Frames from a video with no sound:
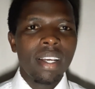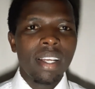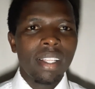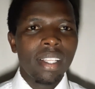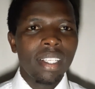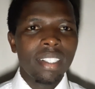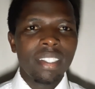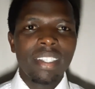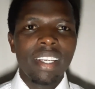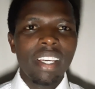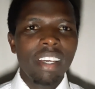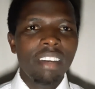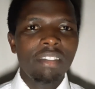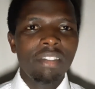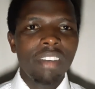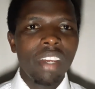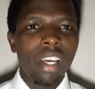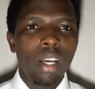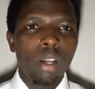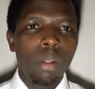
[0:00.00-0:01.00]
the
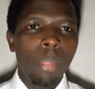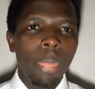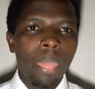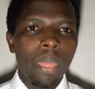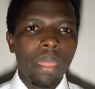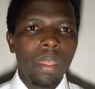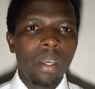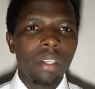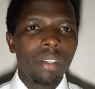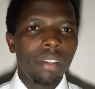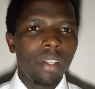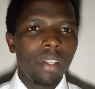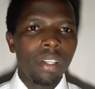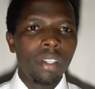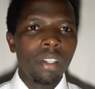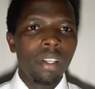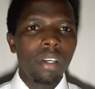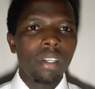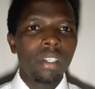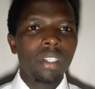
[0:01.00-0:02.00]
Savior. But
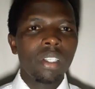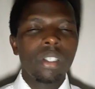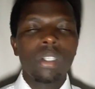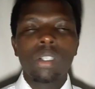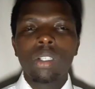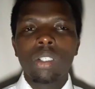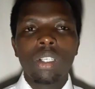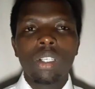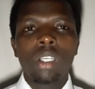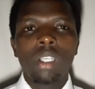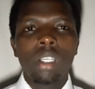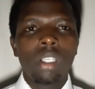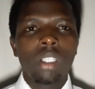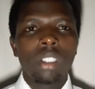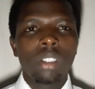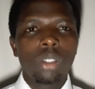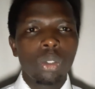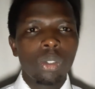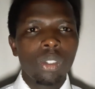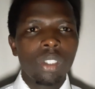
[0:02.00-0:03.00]

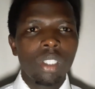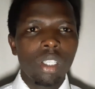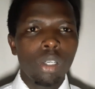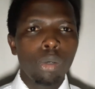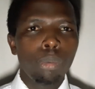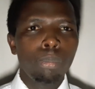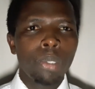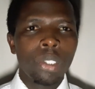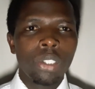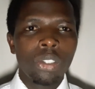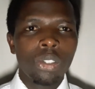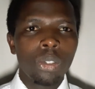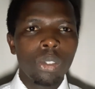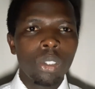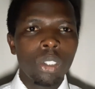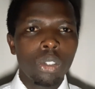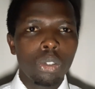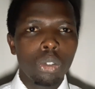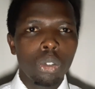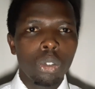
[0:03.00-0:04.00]
he took the
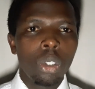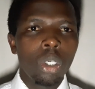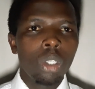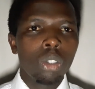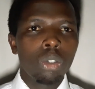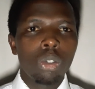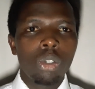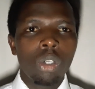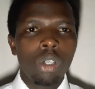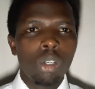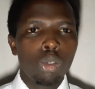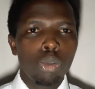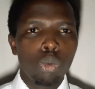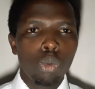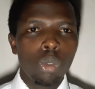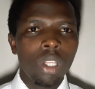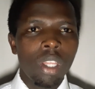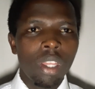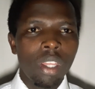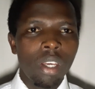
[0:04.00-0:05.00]
opportunity to talk
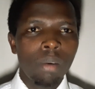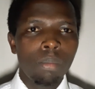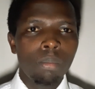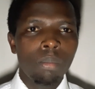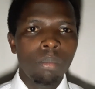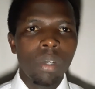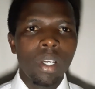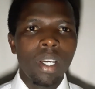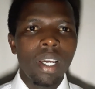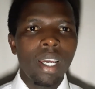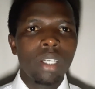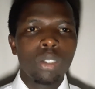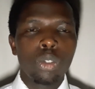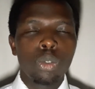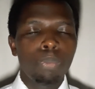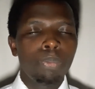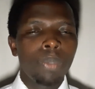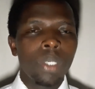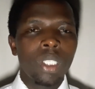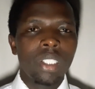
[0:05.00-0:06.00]
with them and
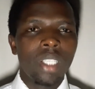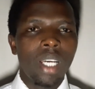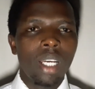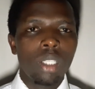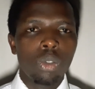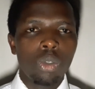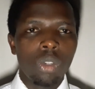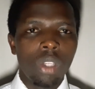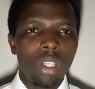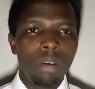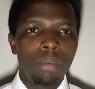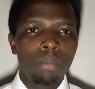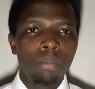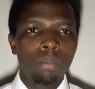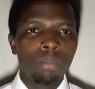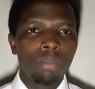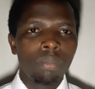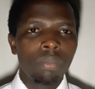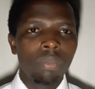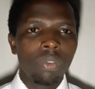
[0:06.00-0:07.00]
to preach unto them.
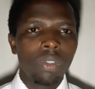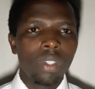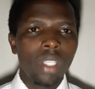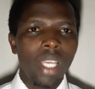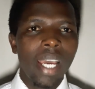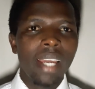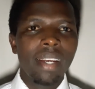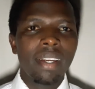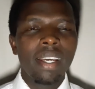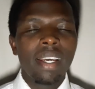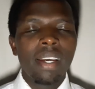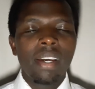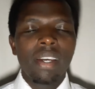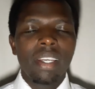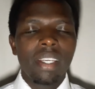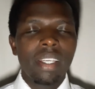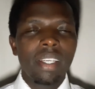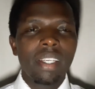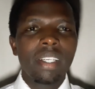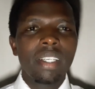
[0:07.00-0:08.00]
And
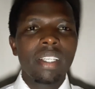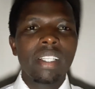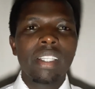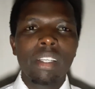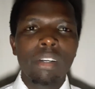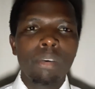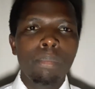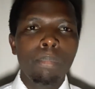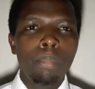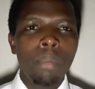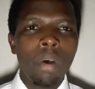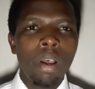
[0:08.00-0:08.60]
in the